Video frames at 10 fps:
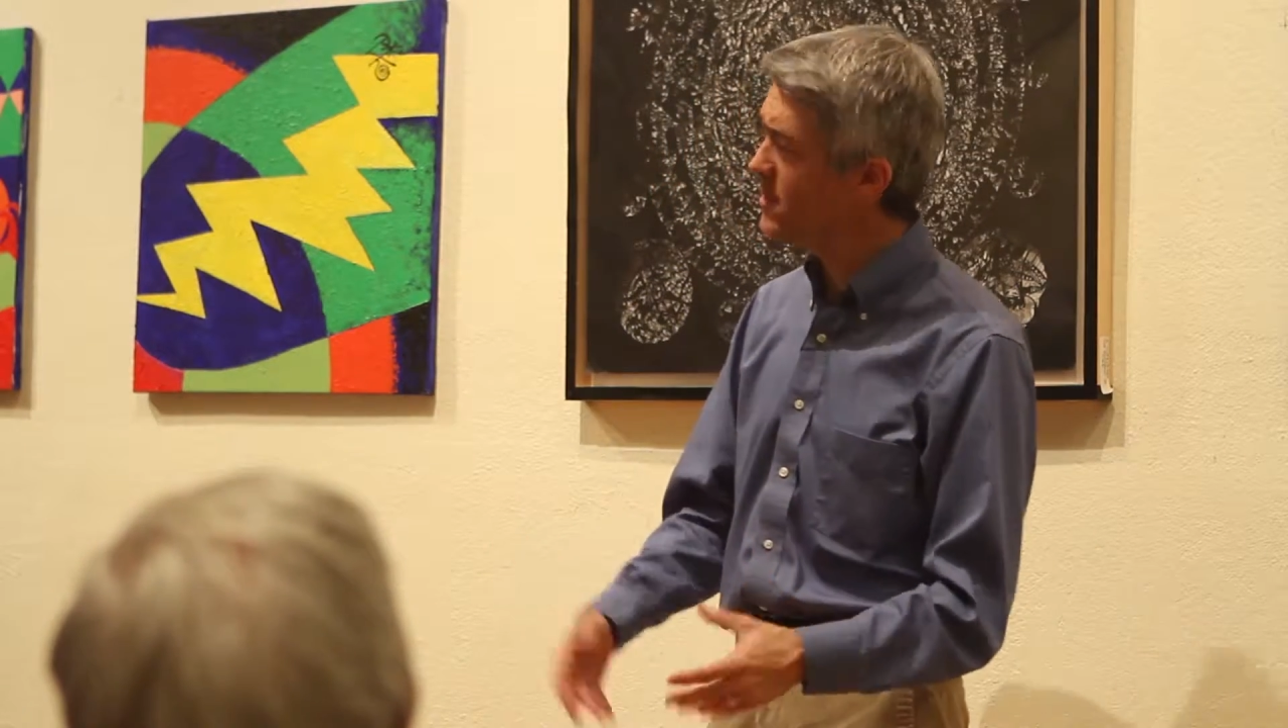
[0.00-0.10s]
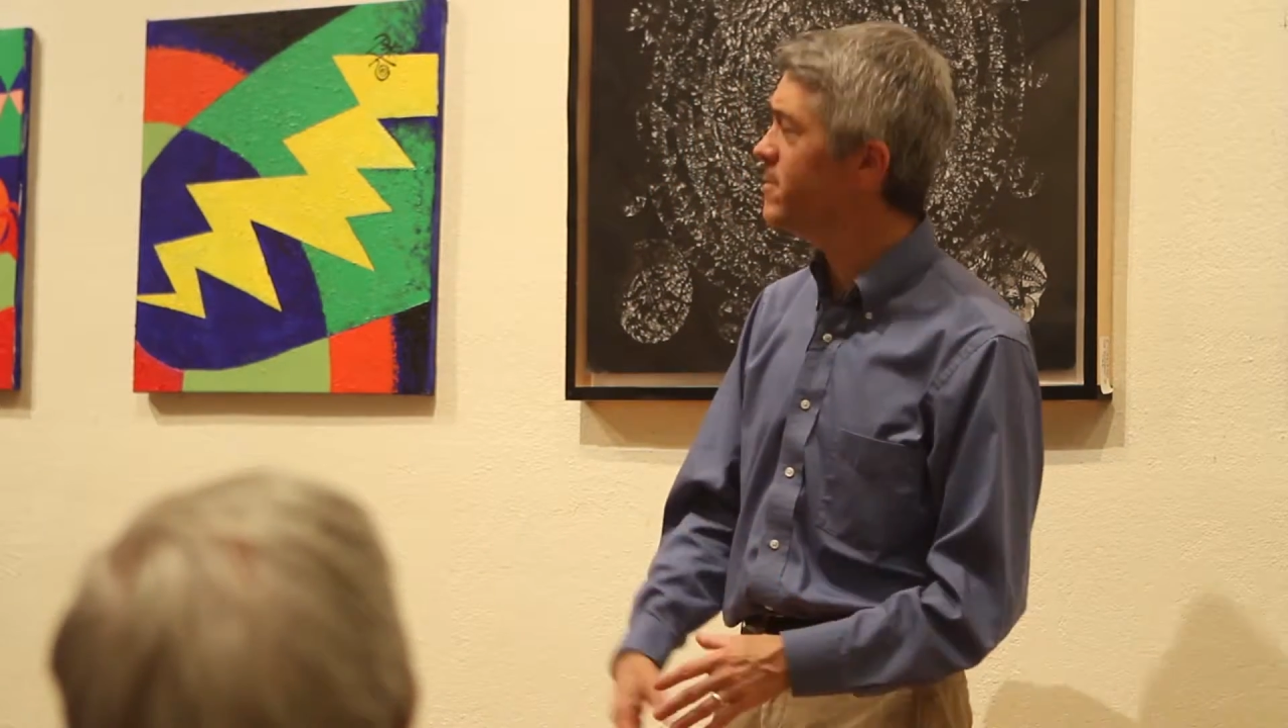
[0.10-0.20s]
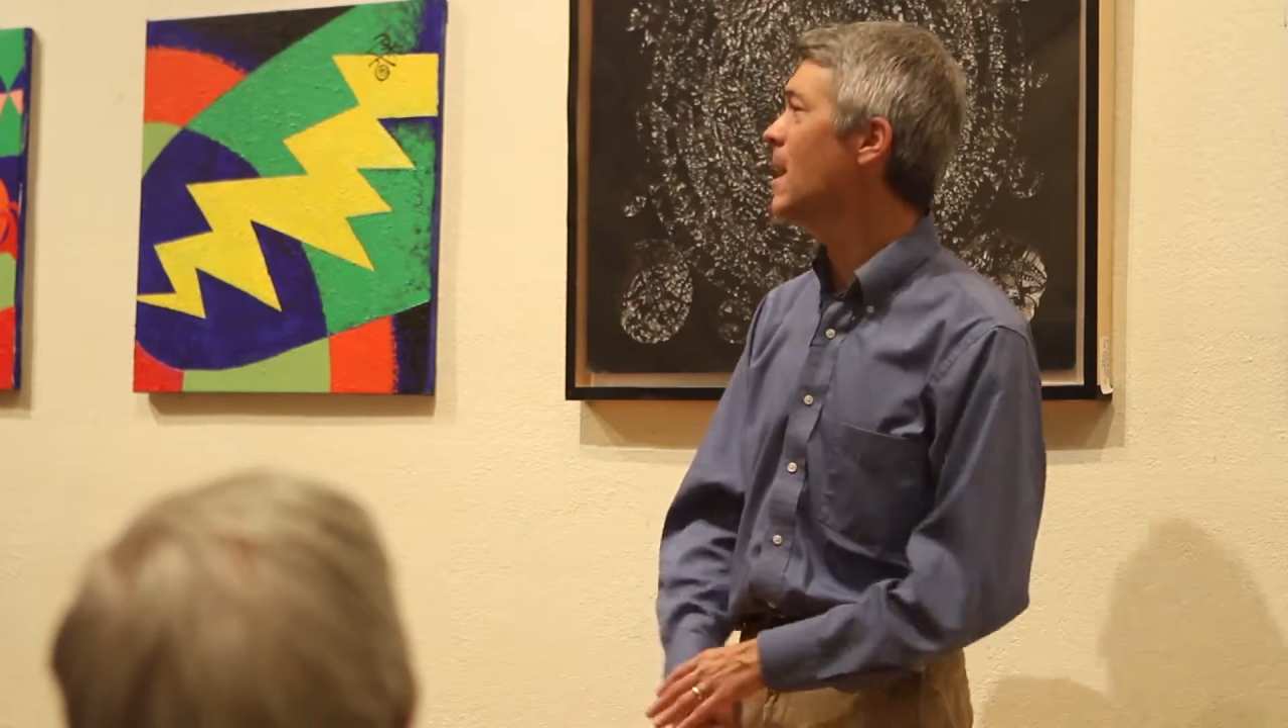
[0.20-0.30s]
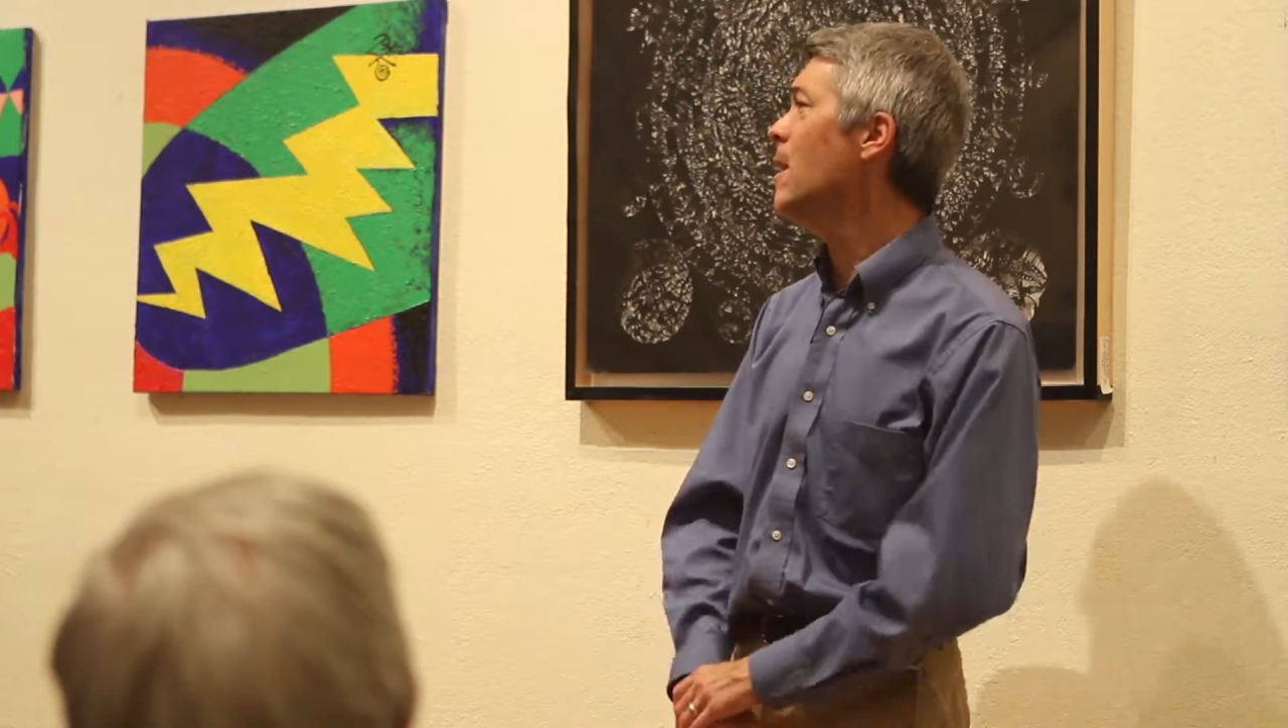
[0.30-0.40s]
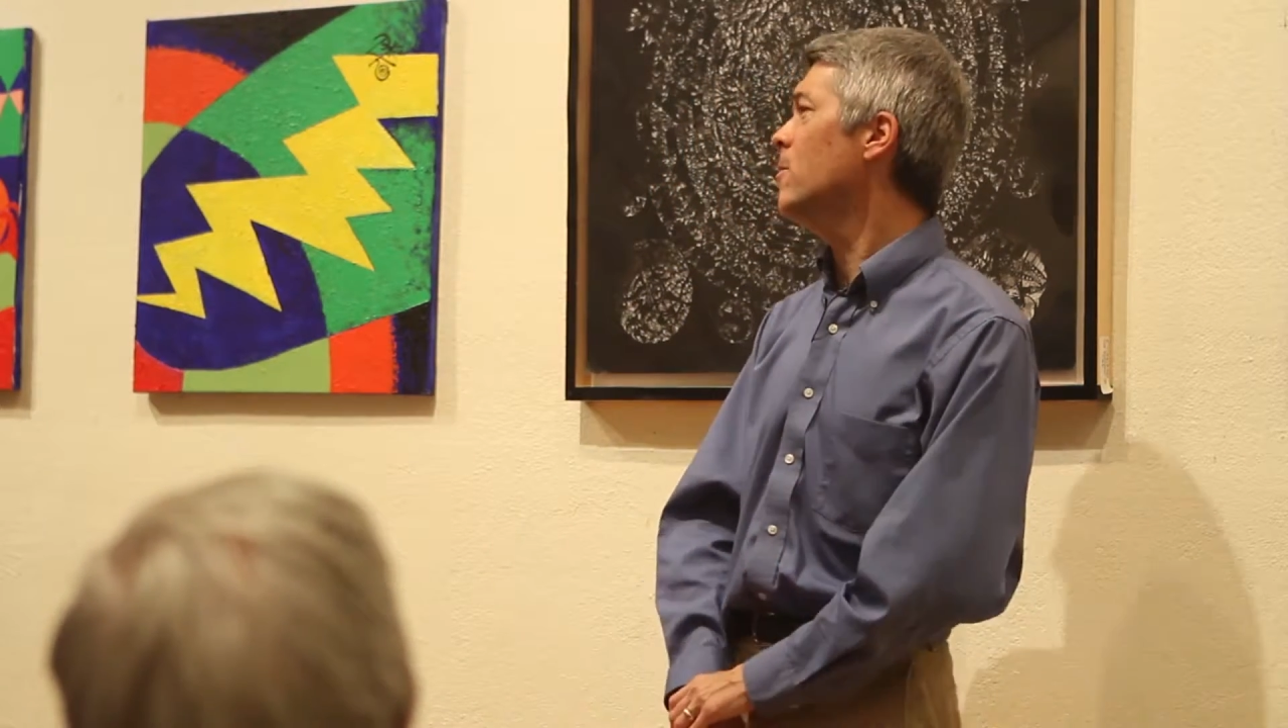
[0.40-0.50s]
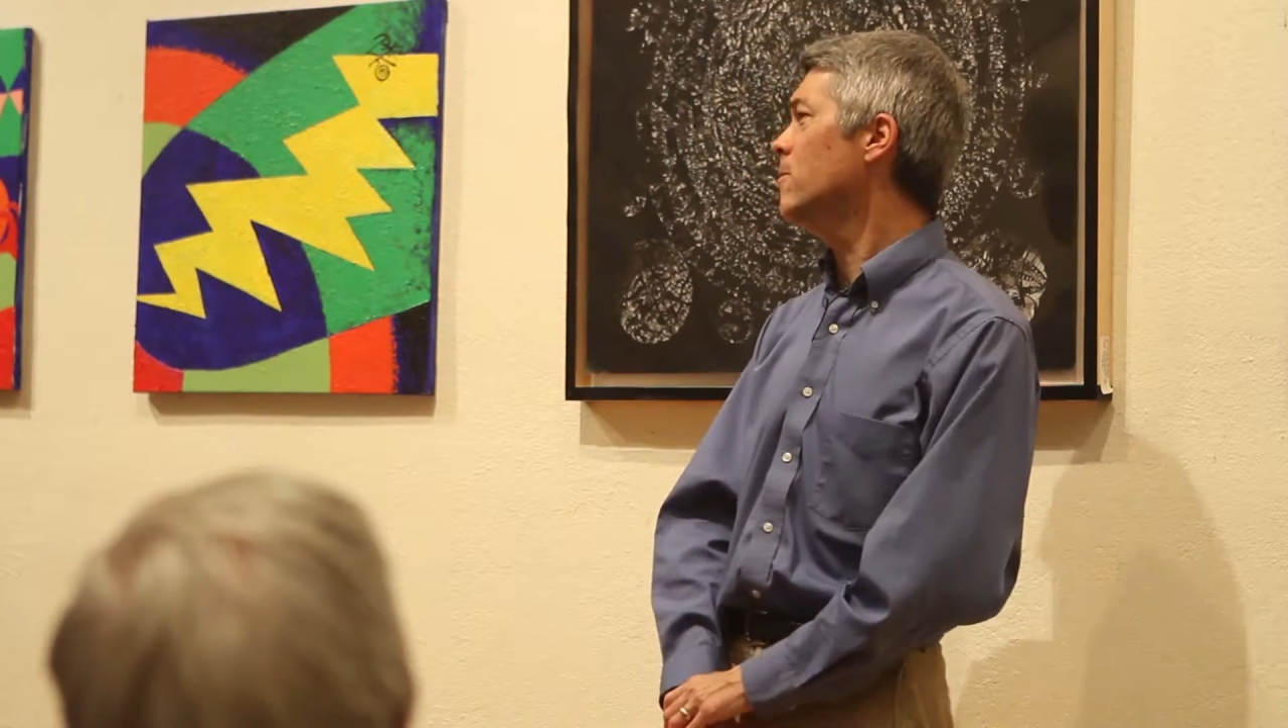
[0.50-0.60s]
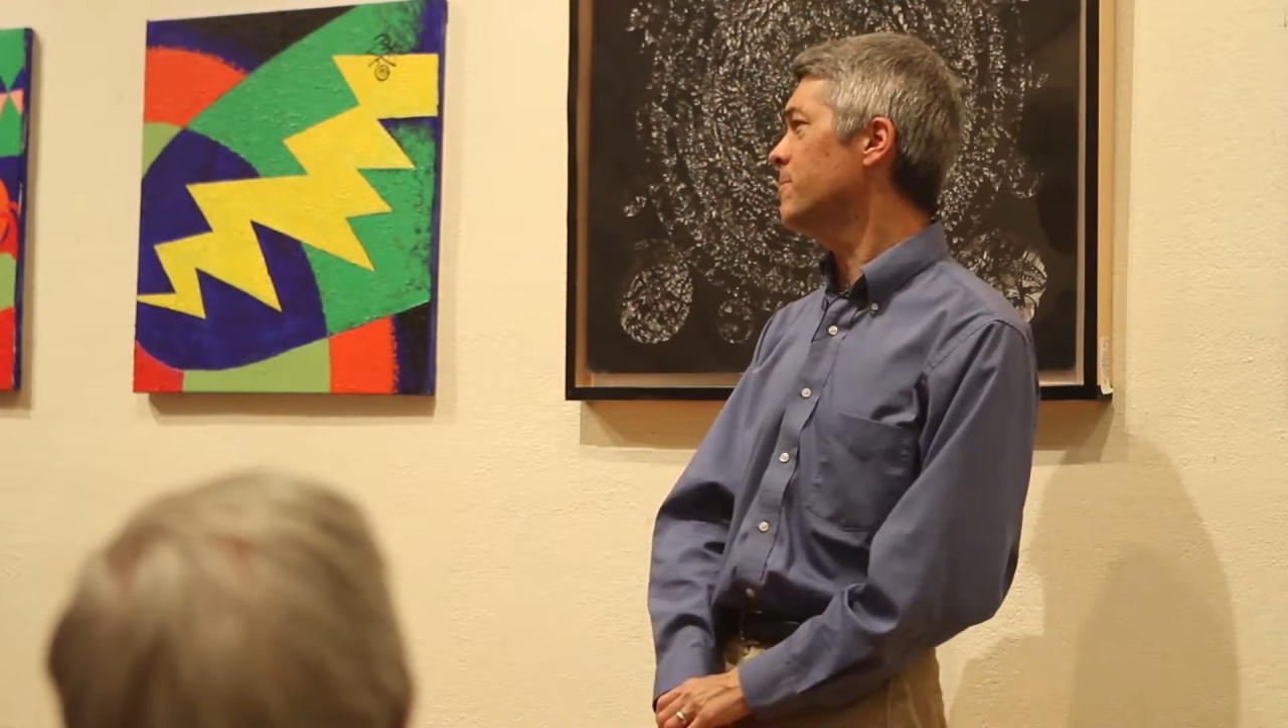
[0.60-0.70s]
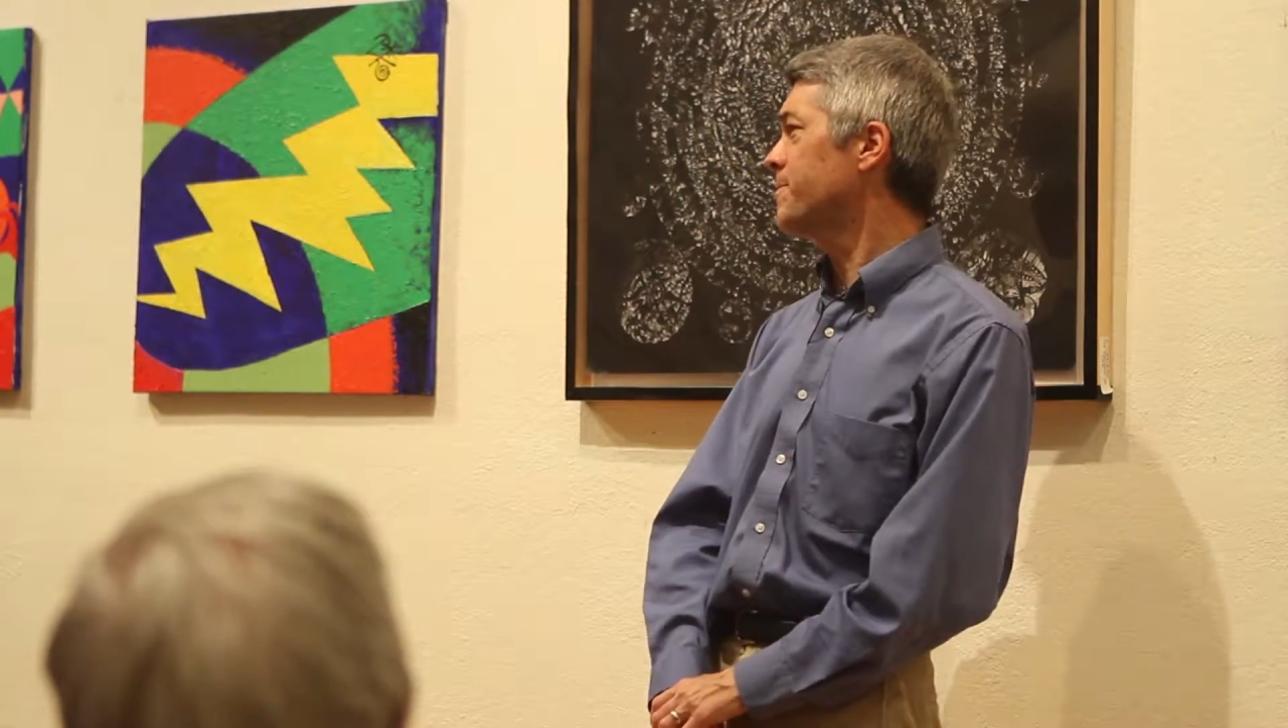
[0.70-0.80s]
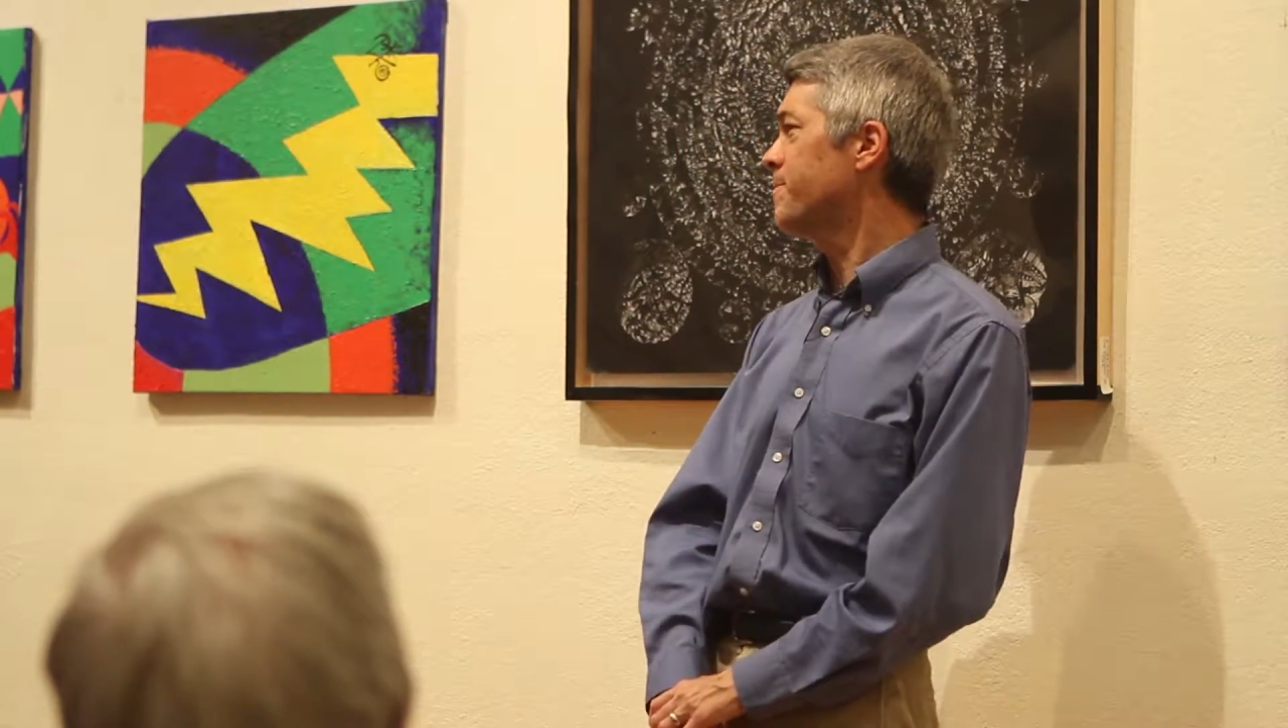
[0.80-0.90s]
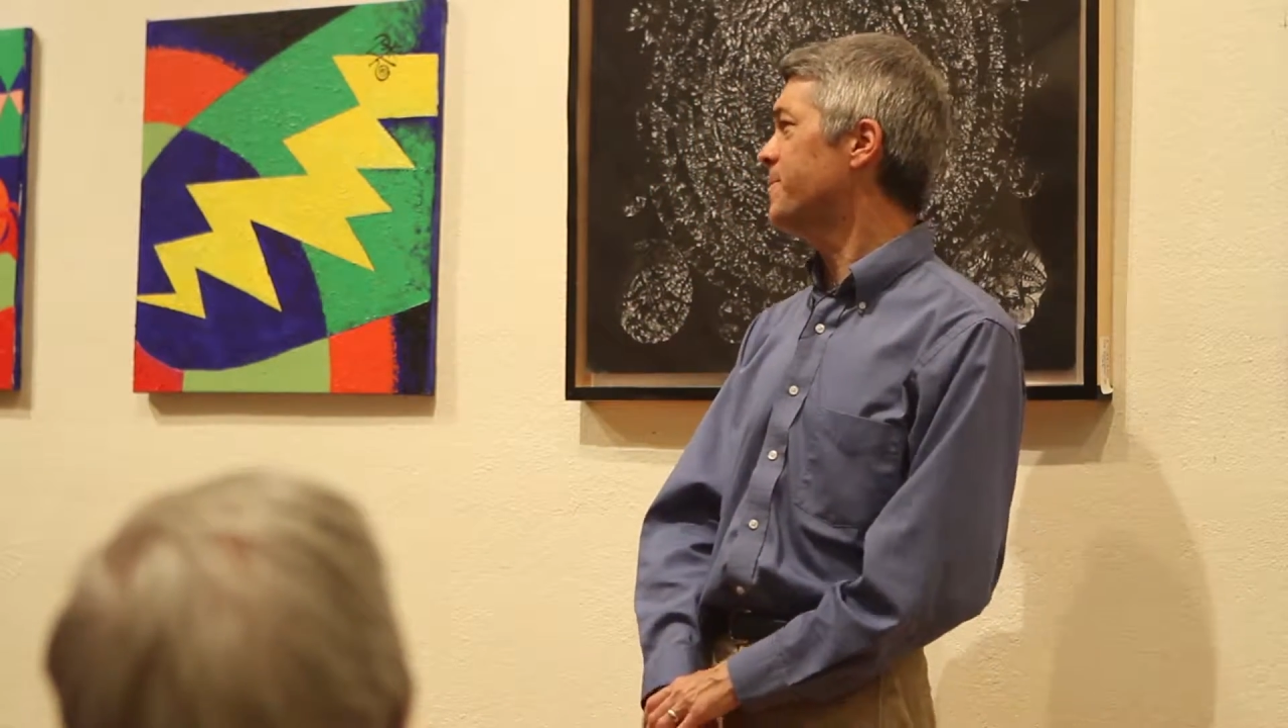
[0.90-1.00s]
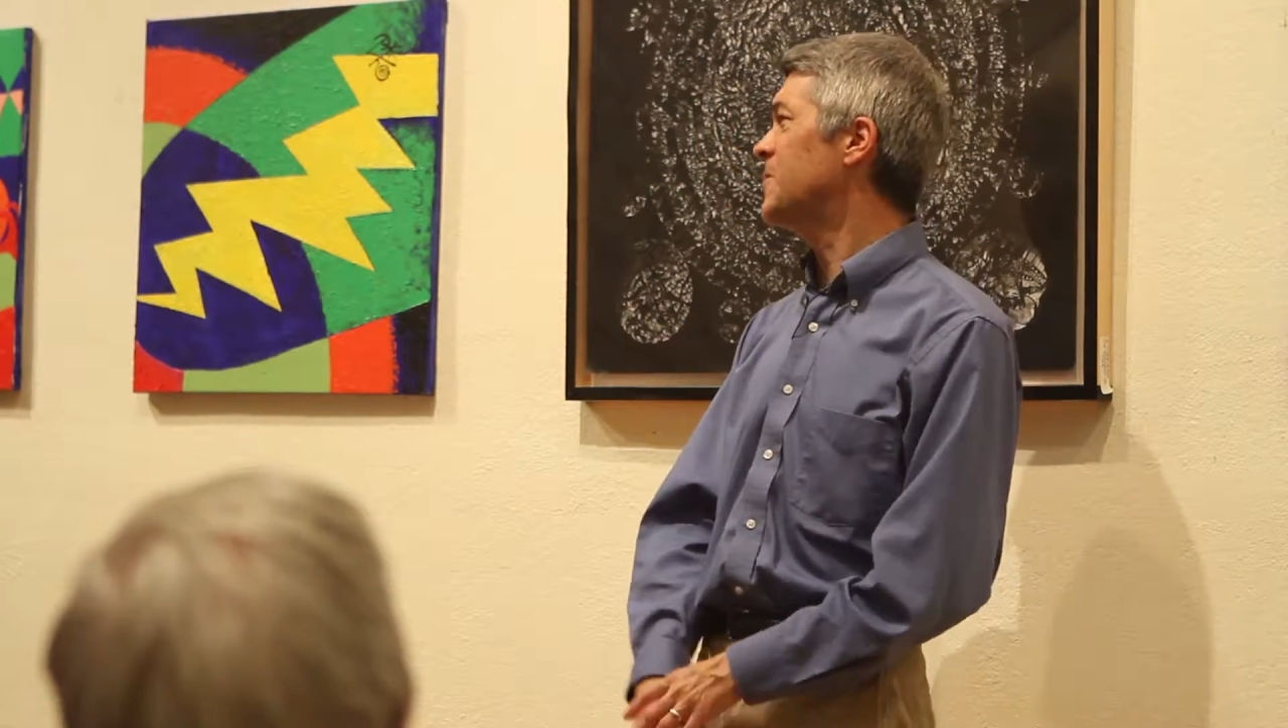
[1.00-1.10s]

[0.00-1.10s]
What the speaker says: know, the